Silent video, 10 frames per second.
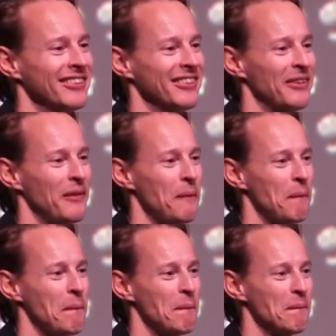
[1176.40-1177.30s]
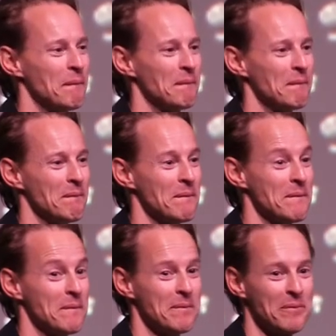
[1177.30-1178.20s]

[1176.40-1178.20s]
[no speech]